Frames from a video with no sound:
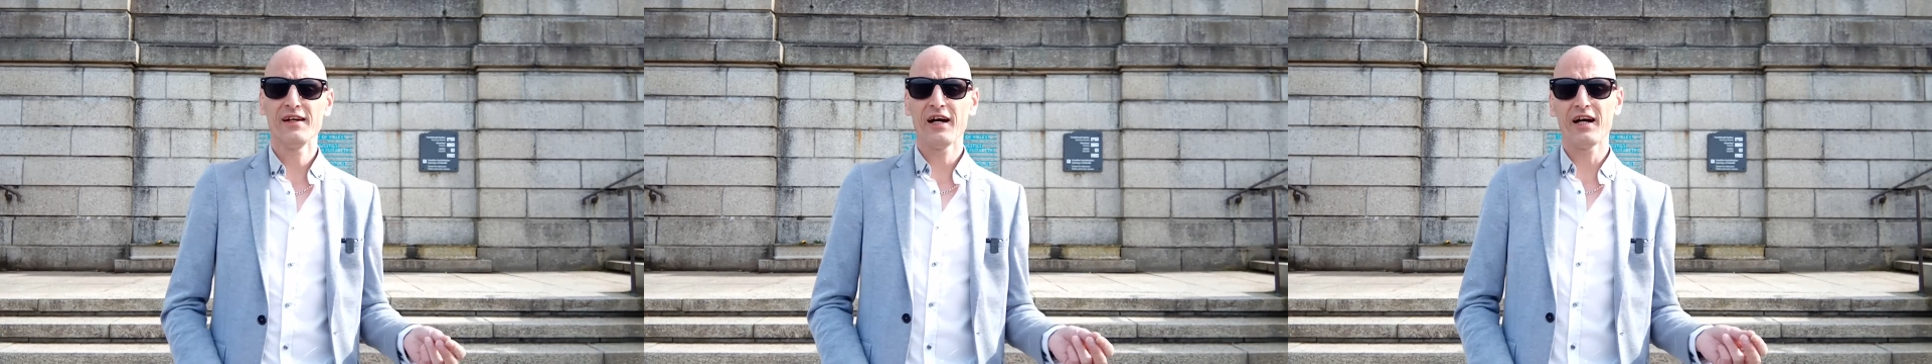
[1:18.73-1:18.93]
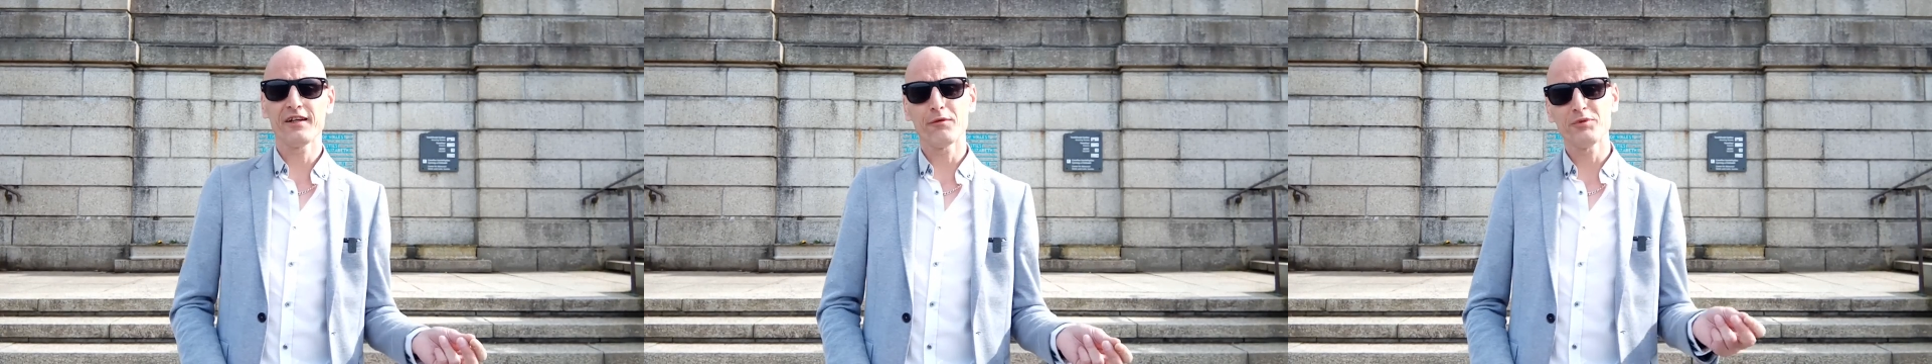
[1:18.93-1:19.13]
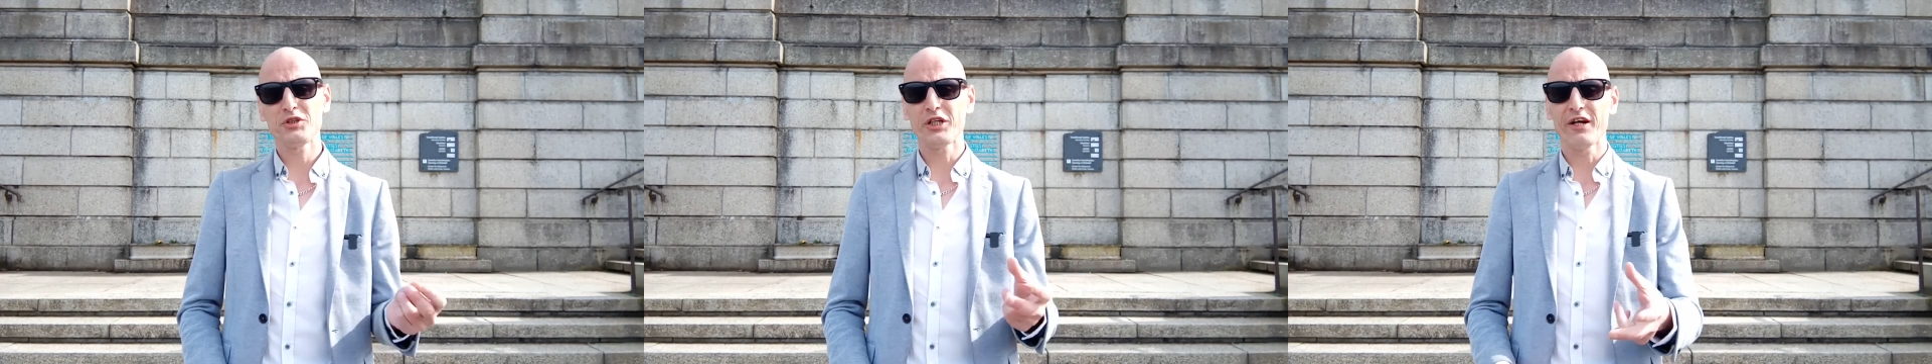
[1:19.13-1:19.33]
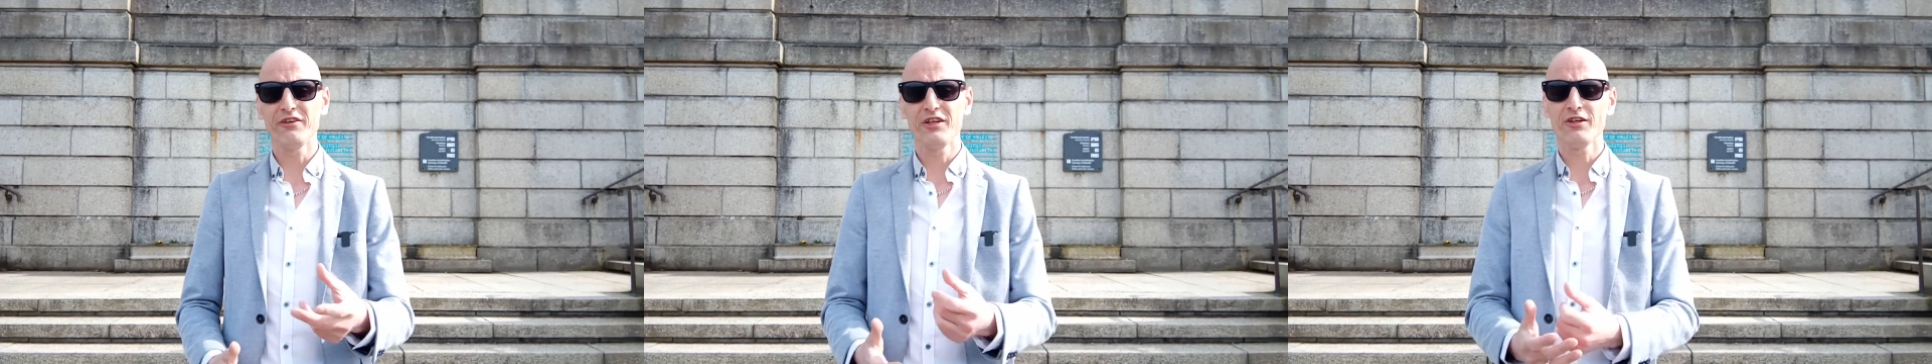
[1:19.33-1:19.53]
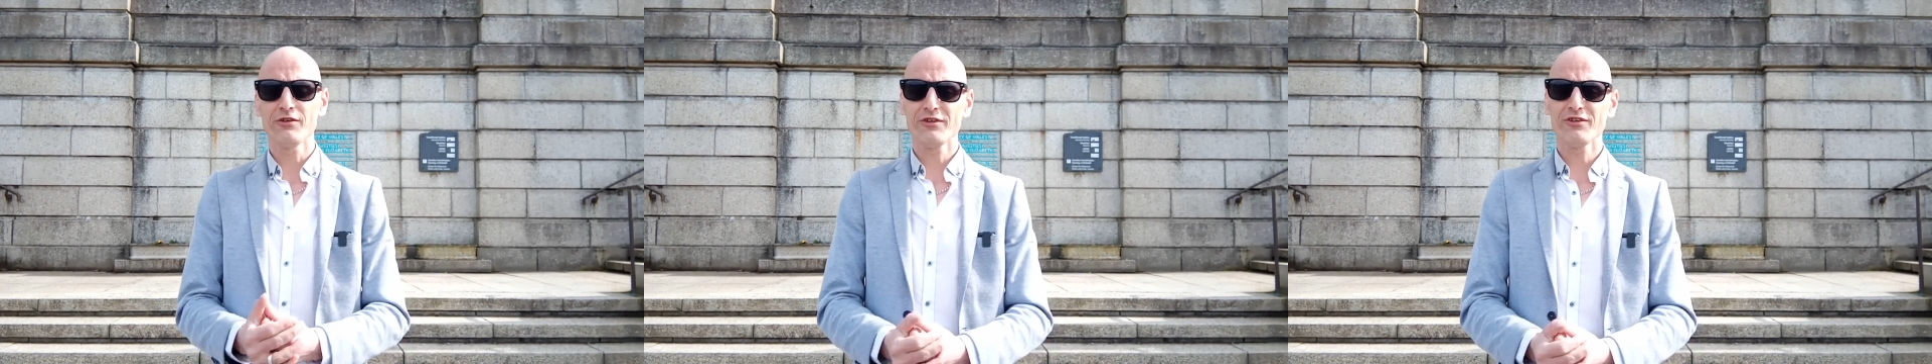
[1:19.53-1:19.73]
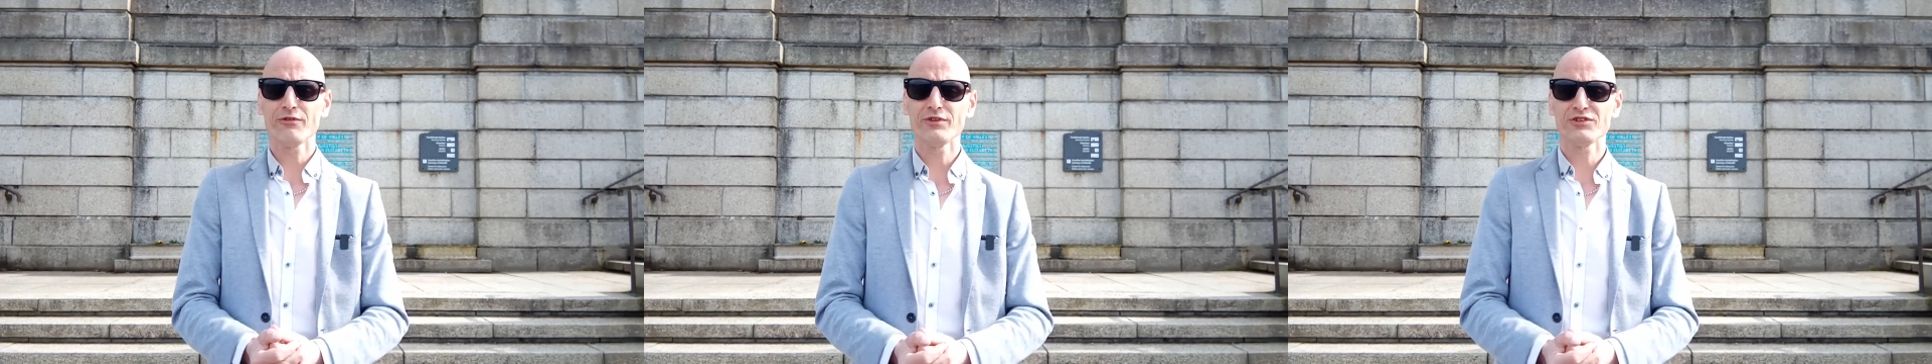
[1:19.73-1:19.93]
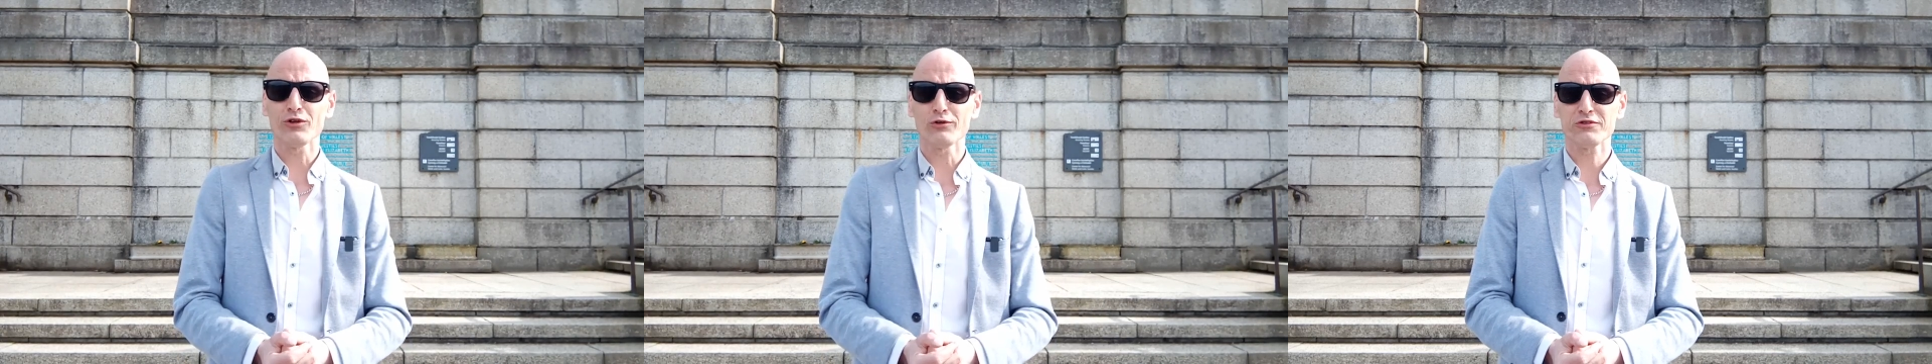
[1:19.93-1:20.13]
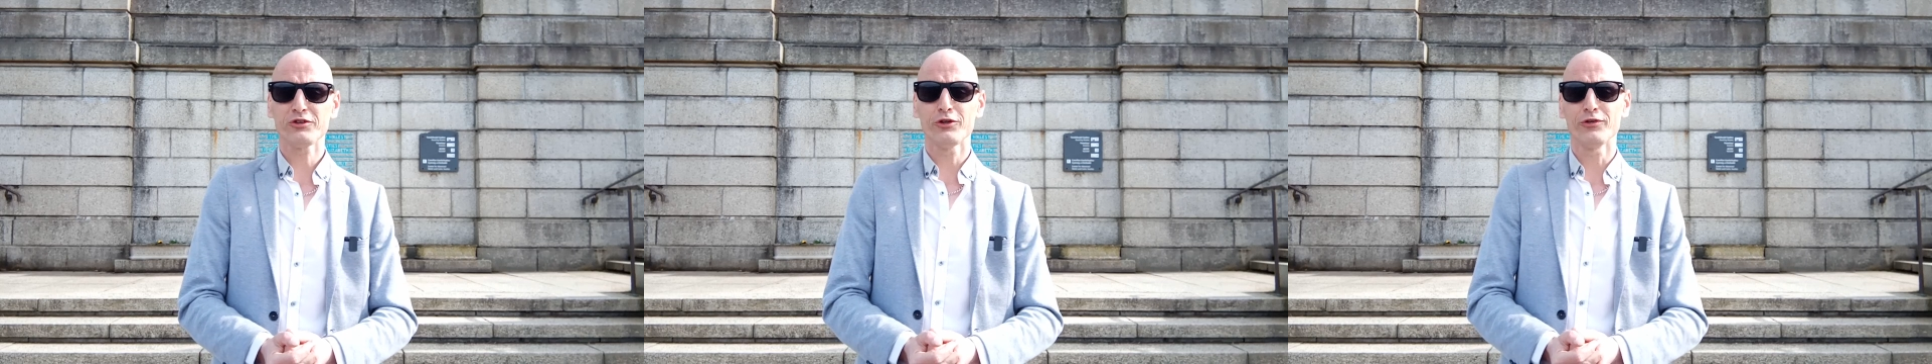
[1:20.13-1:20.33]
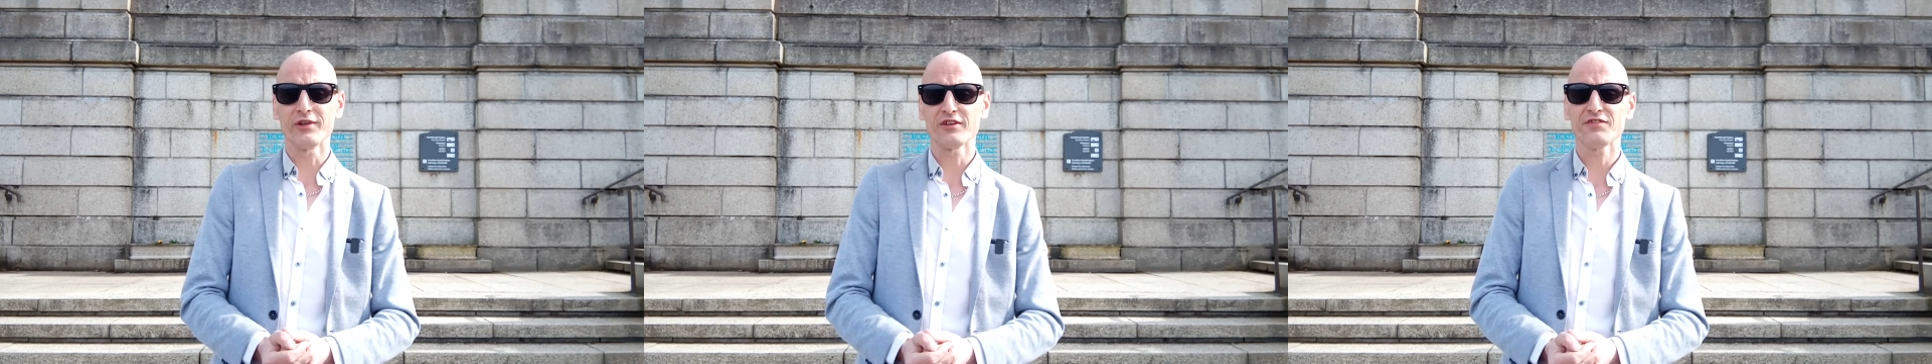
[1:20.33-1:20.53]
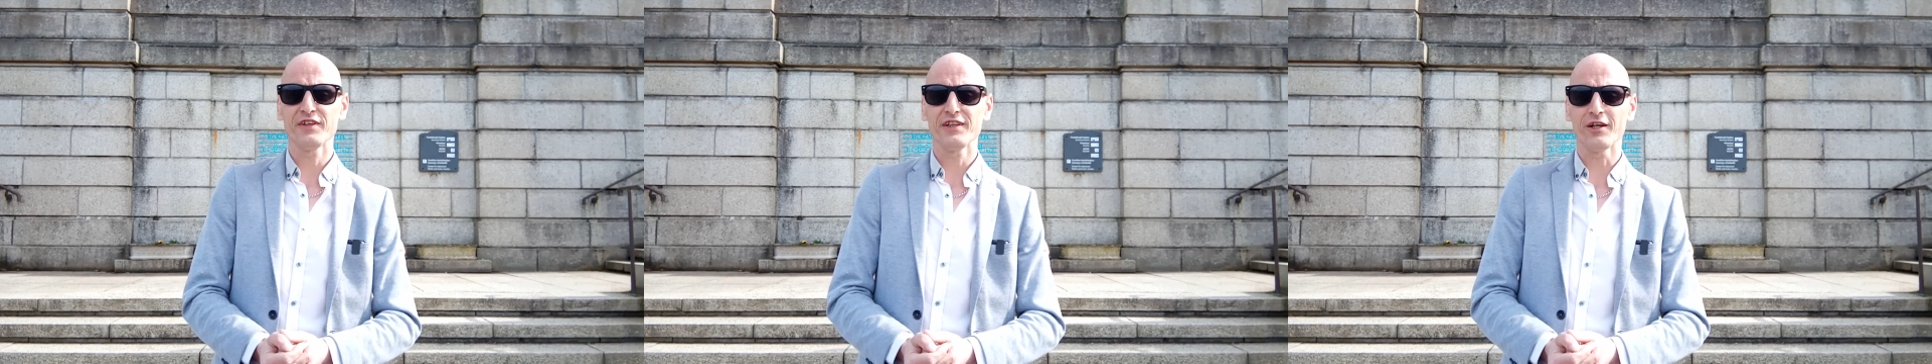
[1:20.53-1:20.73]
and I'll be sharing the results during
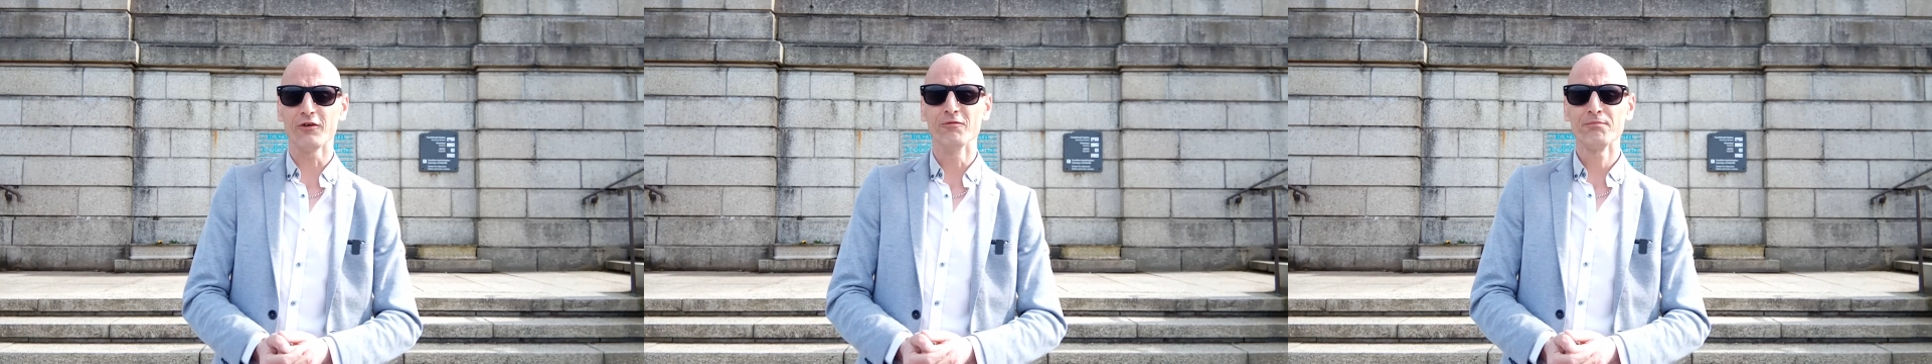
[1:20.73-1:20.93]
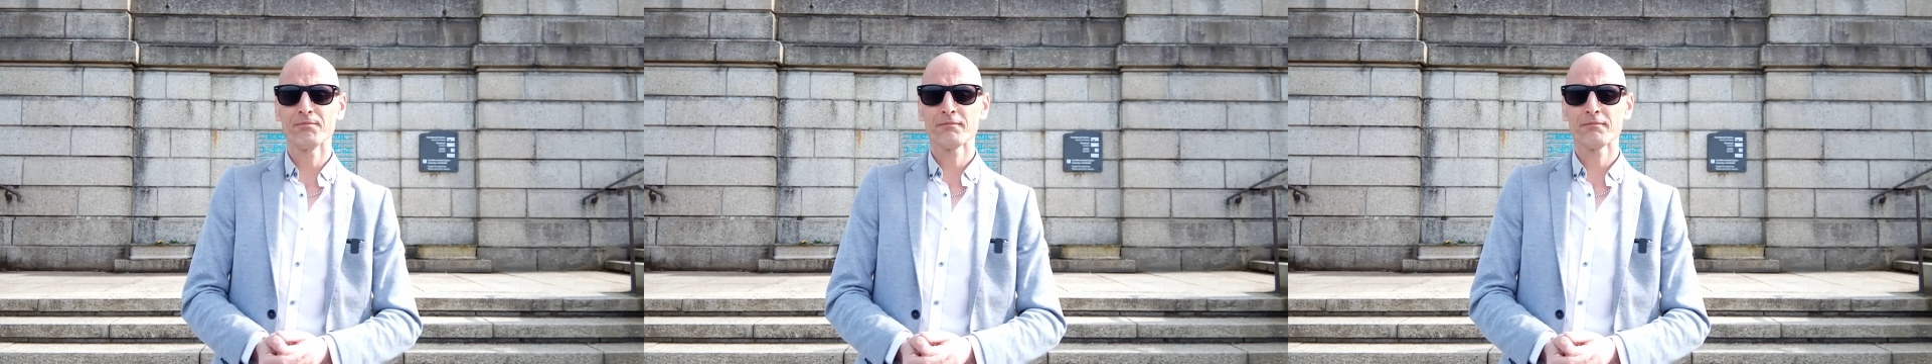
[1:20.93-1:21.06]
this video.